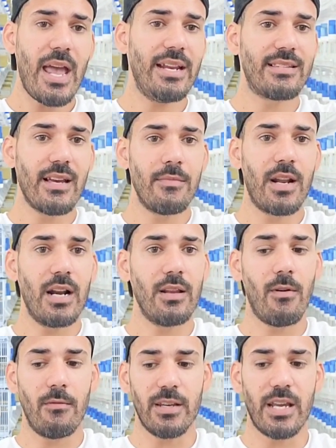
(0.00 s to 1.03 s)
Anytime that I
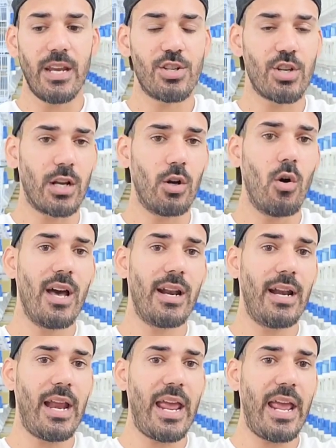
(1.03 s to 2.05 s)
leave on vacation, I go ahead
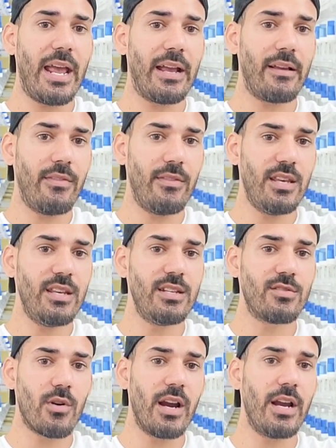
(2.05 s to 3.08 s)
and hang
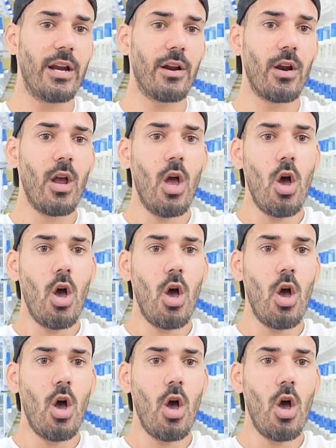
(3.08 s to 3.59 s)
these right here